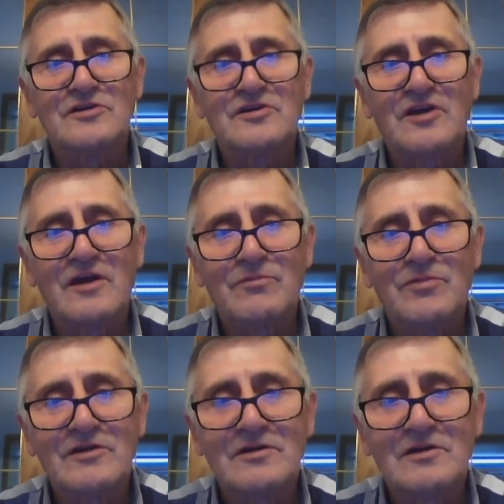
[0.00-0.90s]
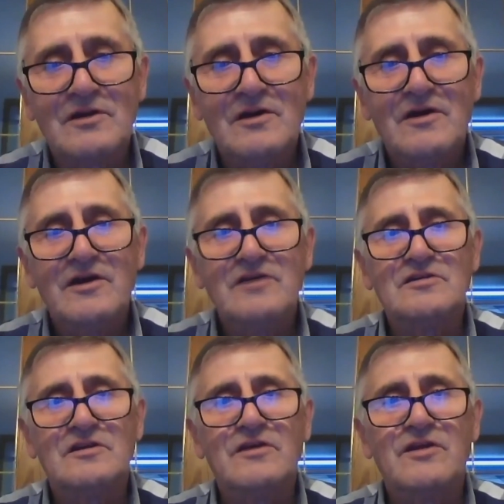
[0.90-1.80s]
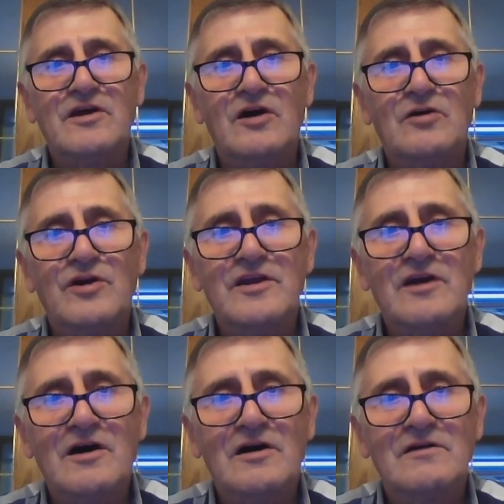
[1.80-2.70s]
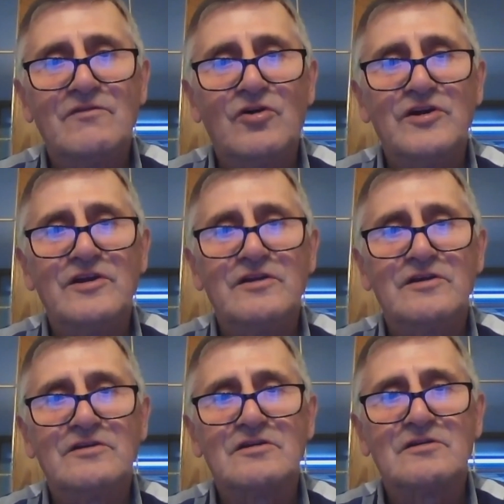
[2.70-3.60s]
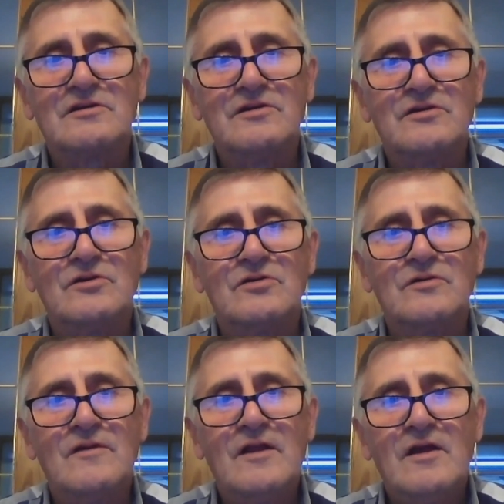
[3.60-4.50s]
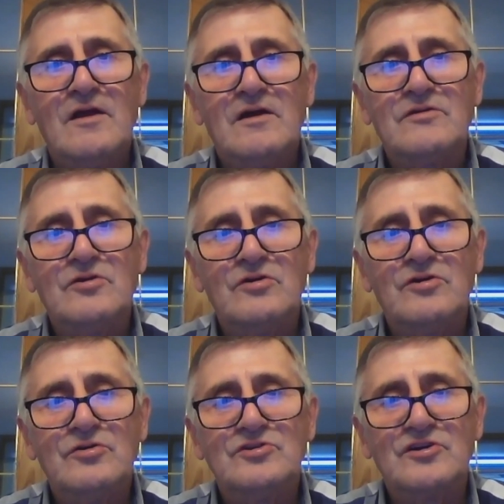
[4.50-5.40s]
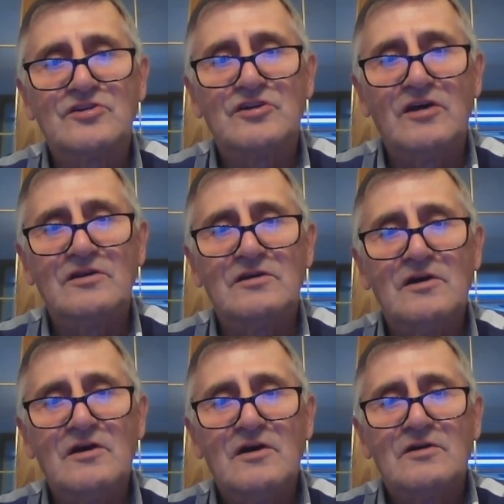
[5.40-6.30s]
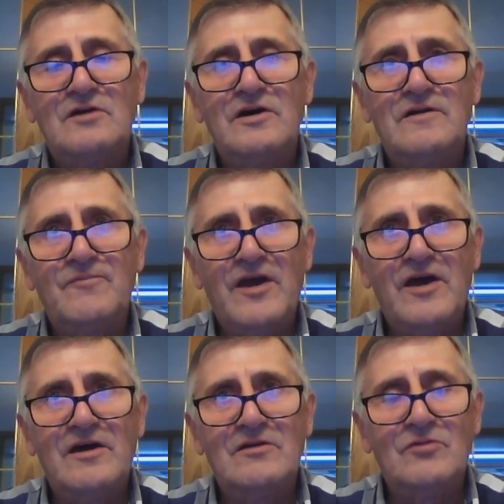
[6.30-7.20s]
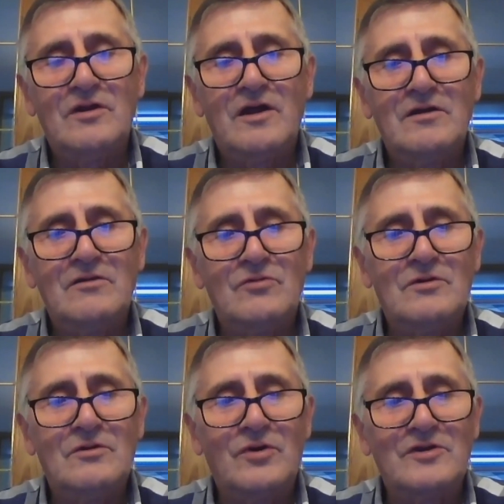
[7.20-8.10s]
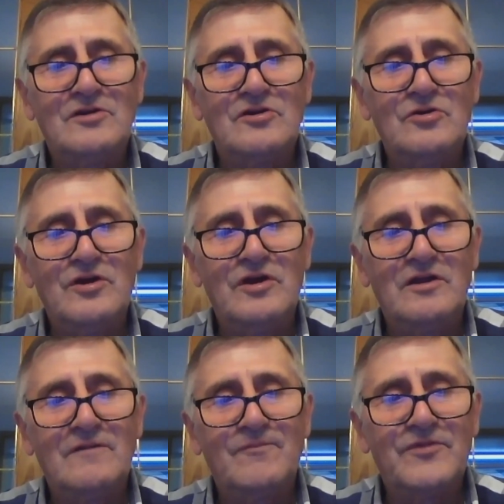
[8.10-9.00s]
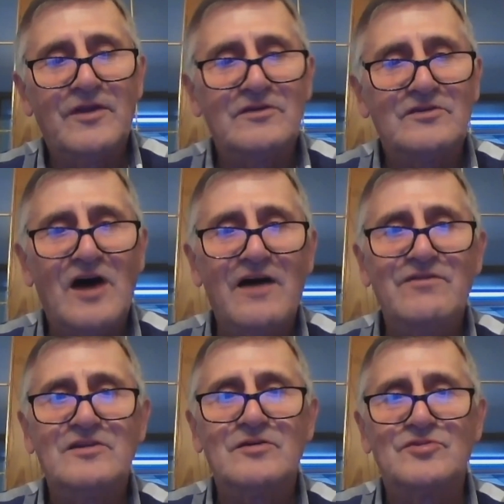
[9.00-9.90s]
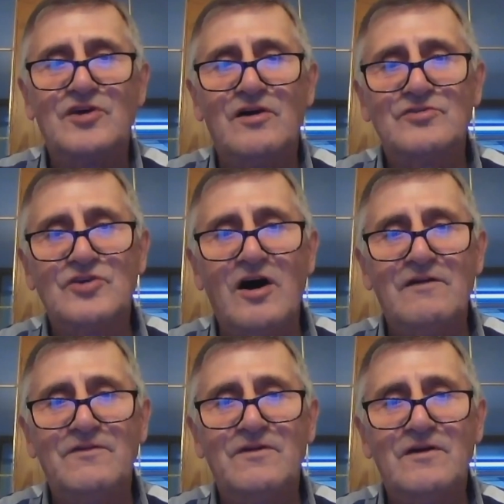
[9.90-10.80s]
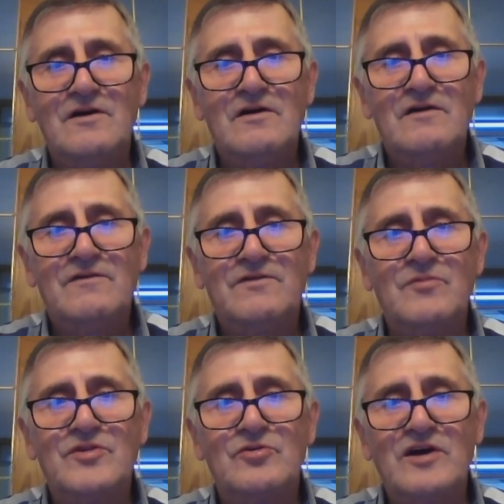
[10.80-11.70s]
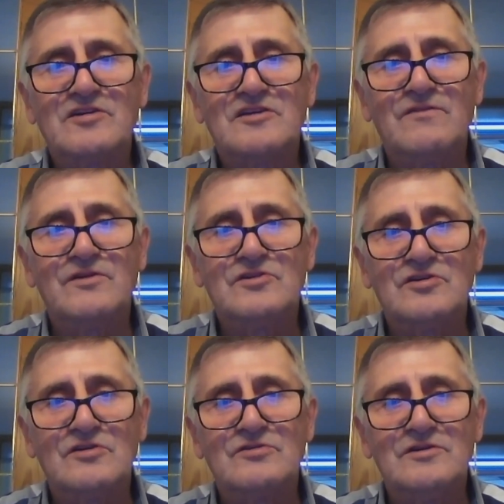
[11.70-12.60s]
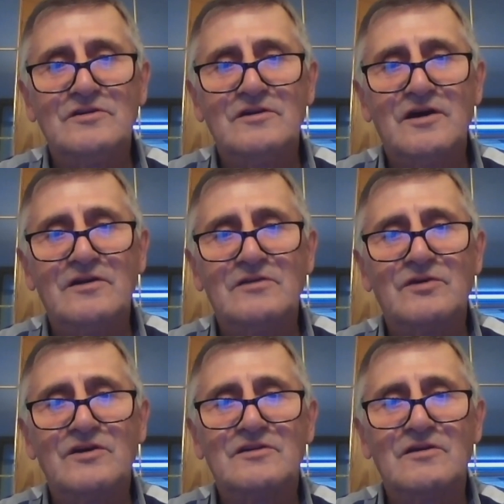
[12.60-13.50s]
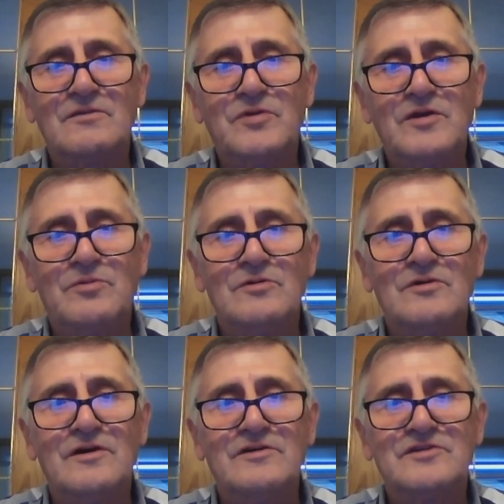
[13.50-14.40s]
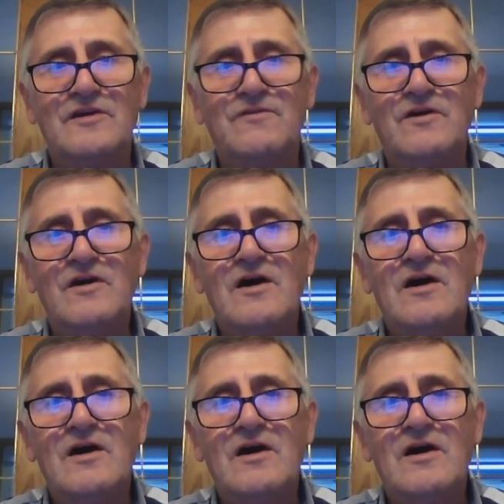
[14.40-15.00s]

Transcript: can escape this easily. They already are avoiding this, you know, to a huge extent, right? And what they're doing is hiving themselves off from the rest of the children and the rest of the people, as if